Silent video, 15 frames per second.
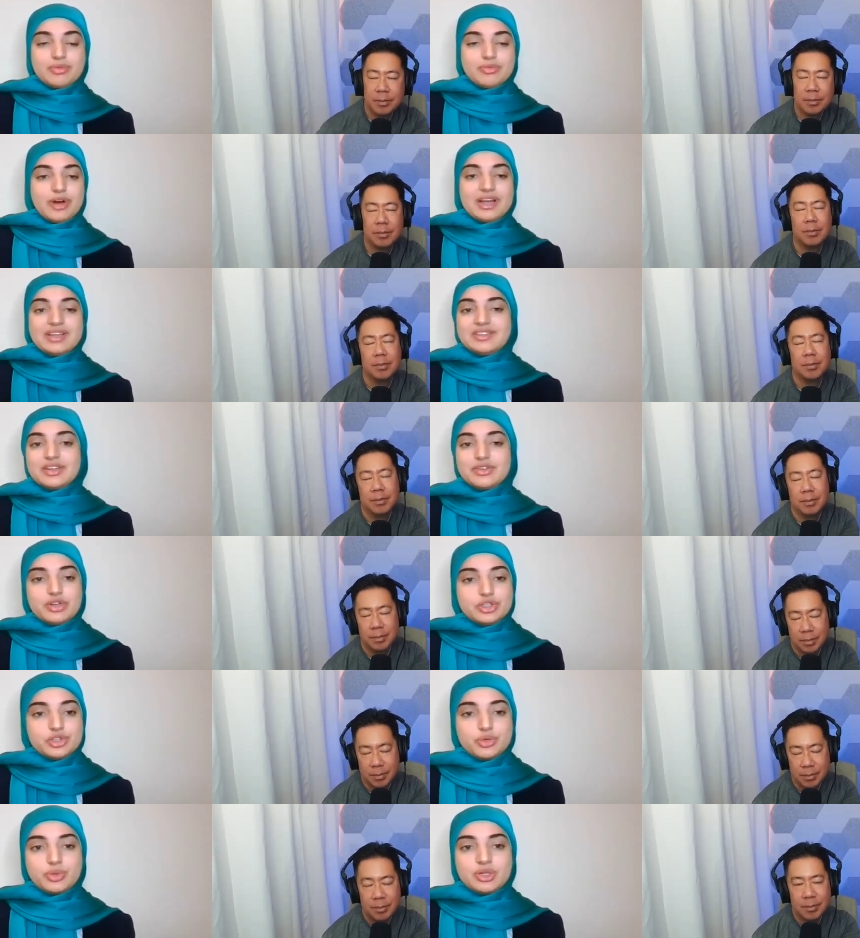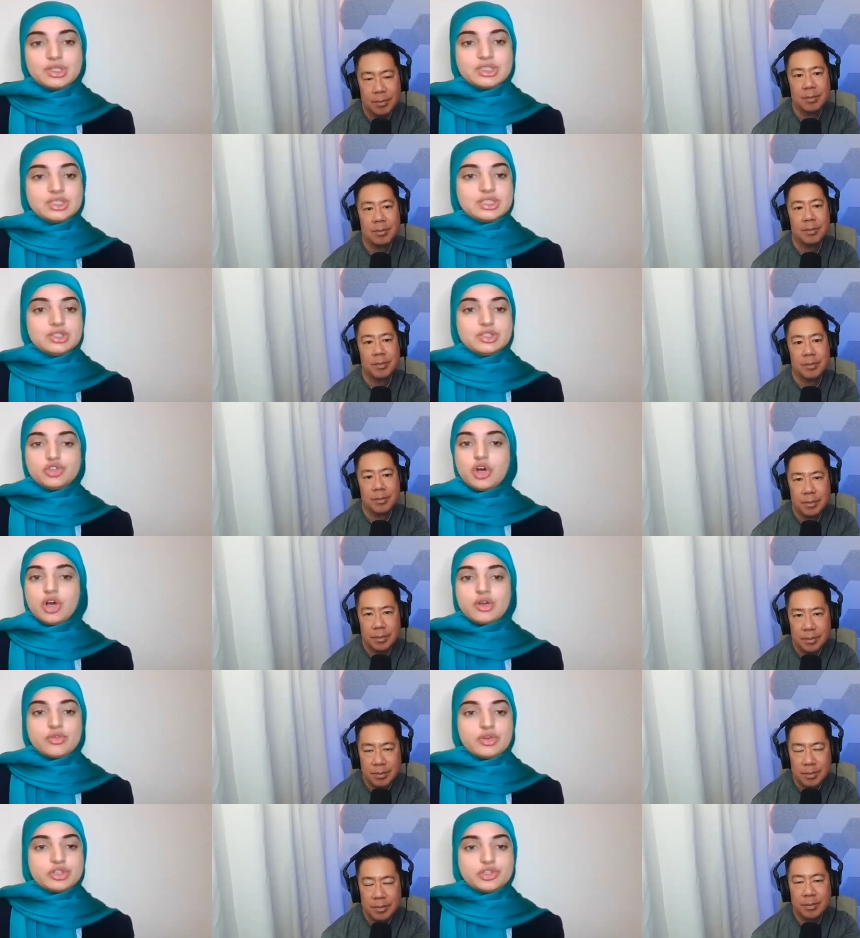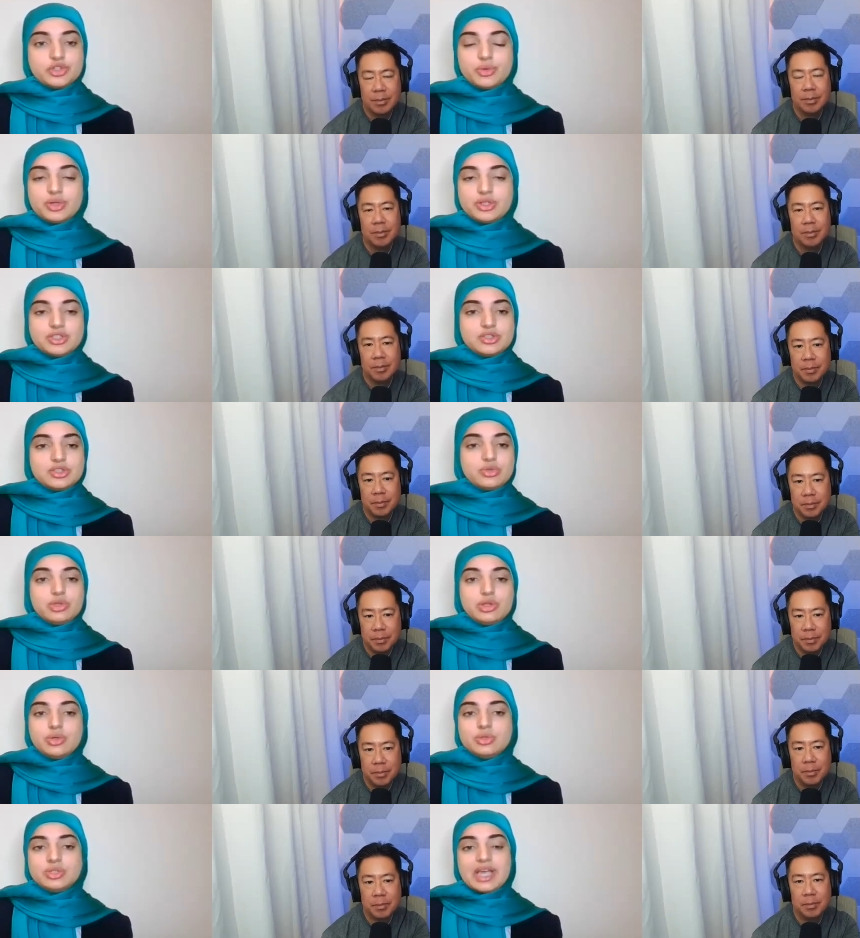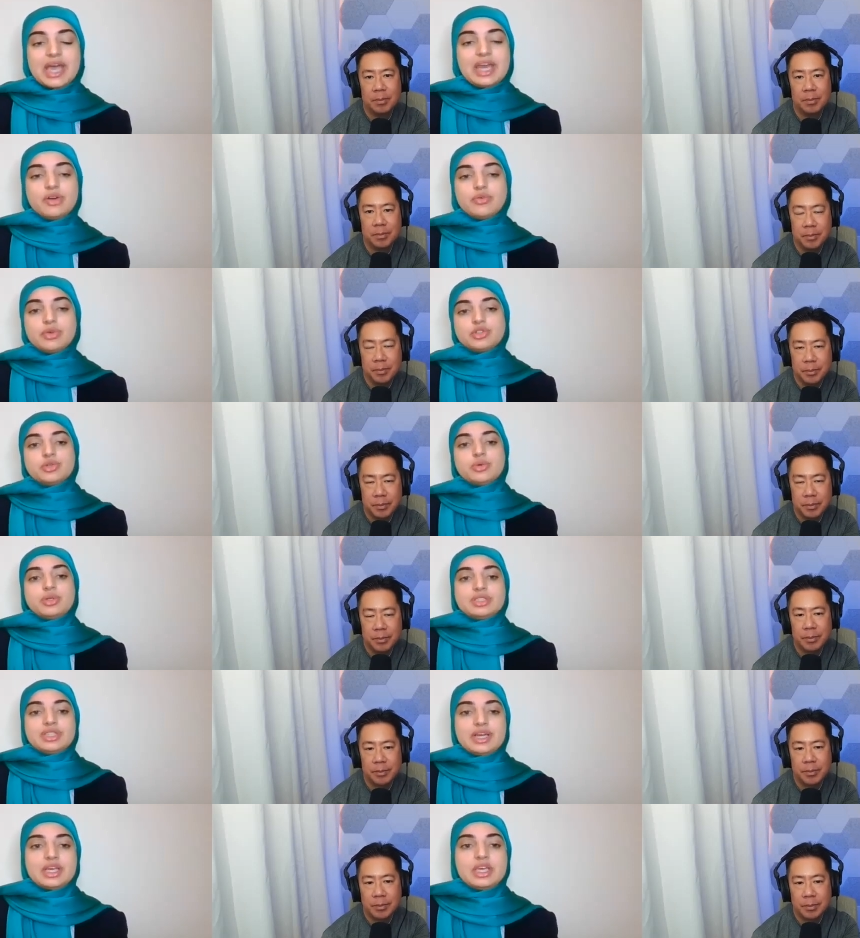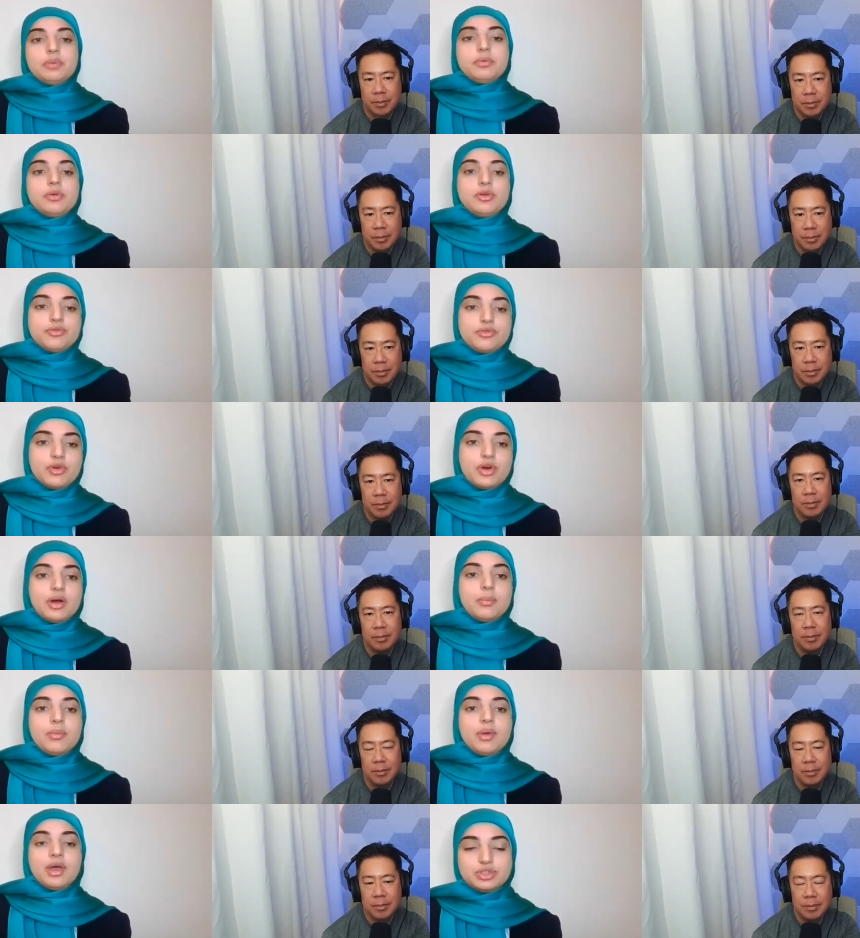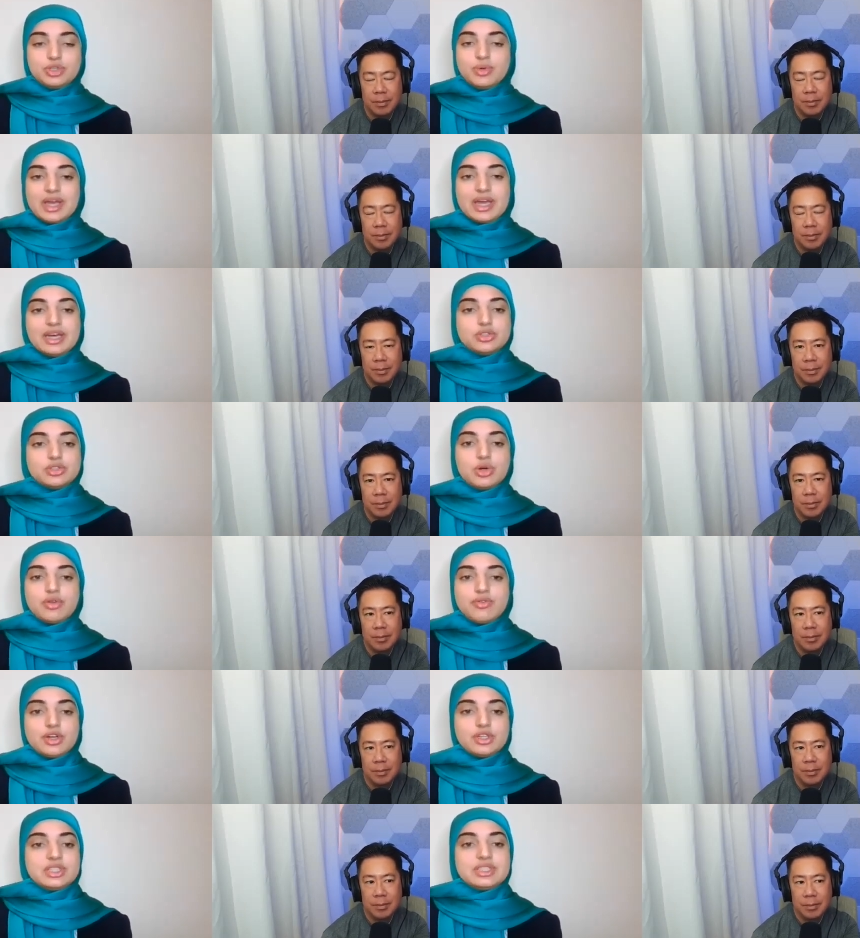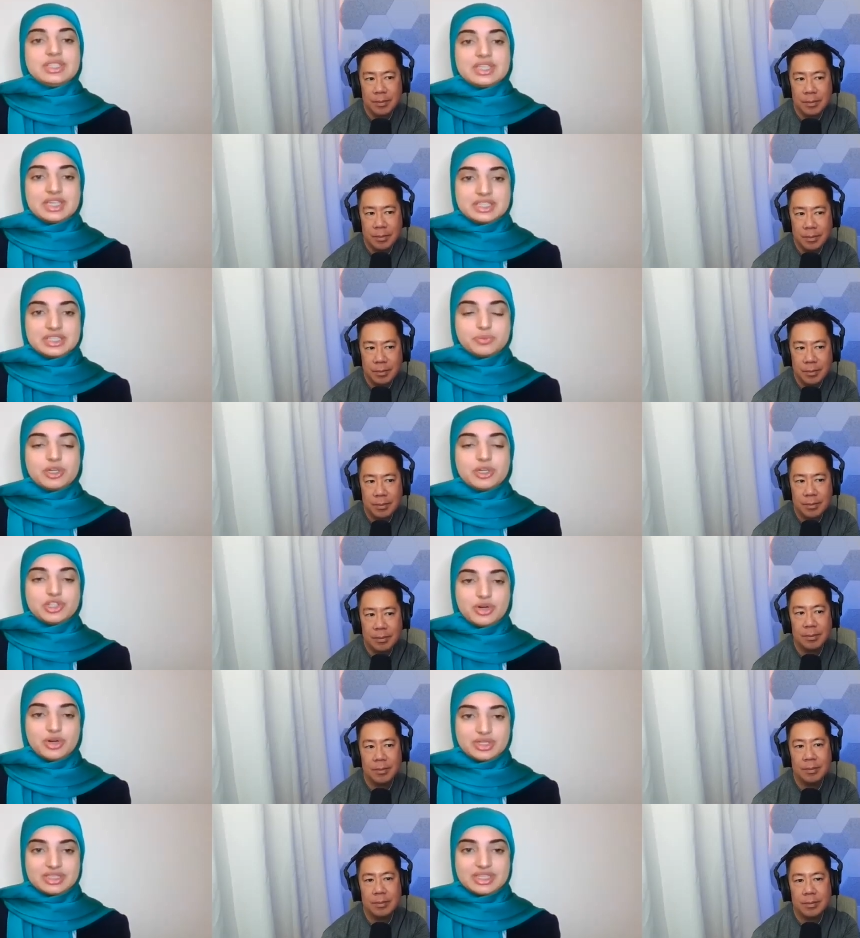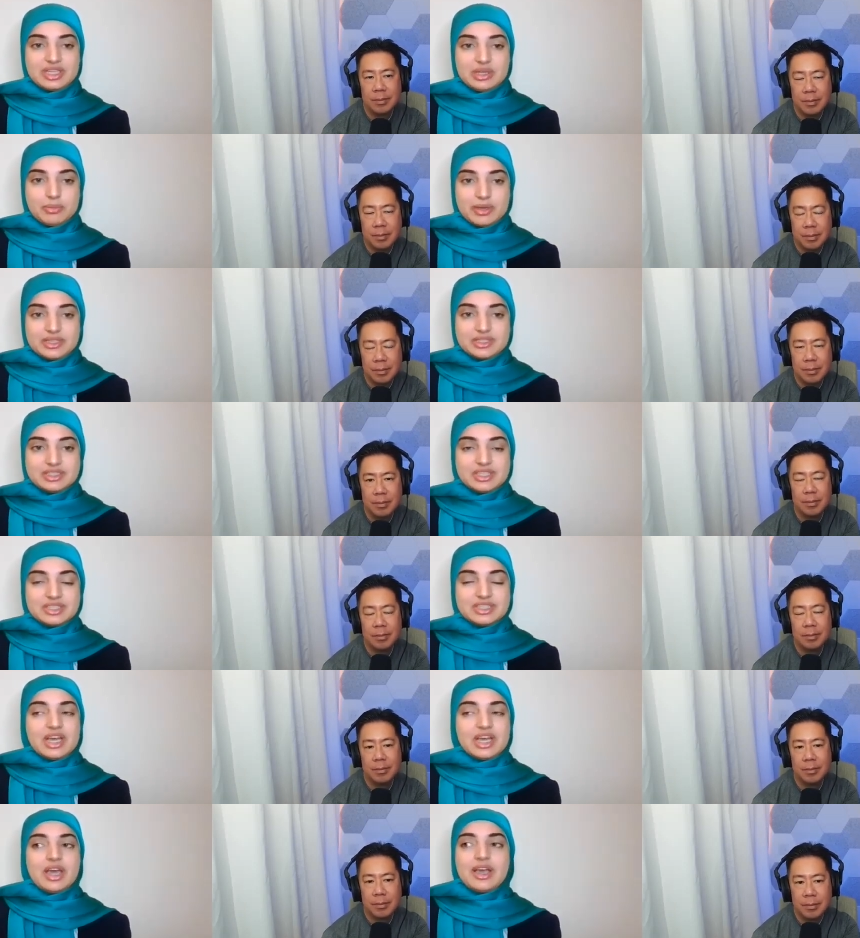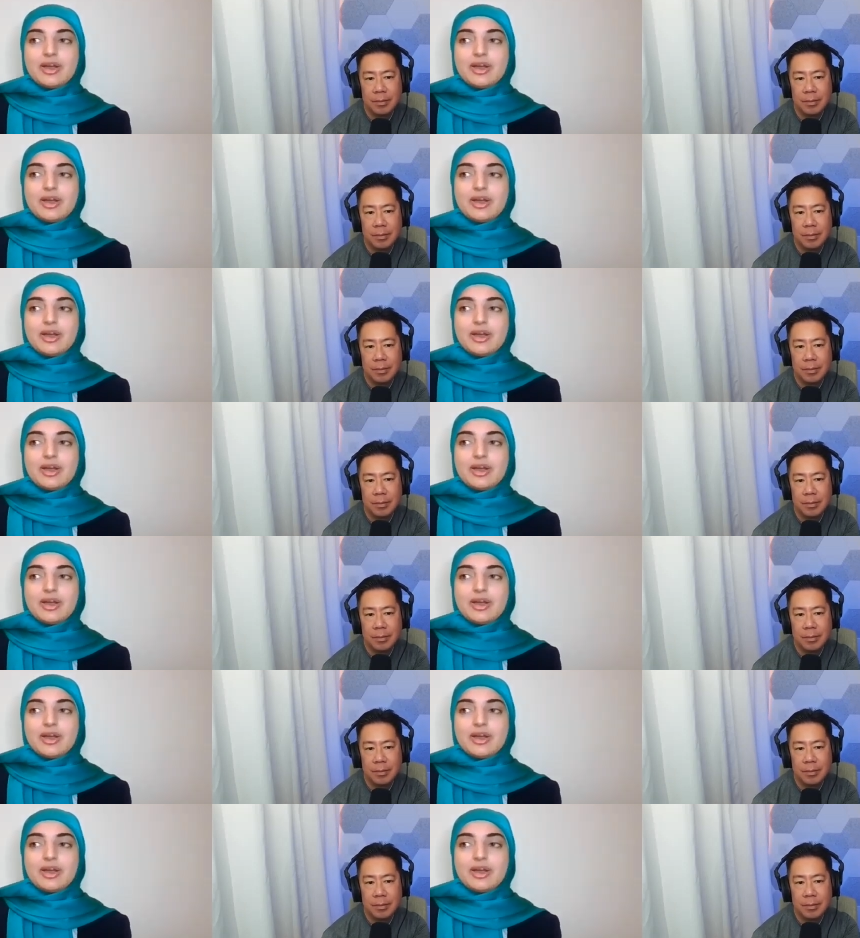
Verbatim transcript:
Speaker 1: writing rituals, drawing rituals, lose any rituals that keep you from doing any sort of artistic expression on a daily basis.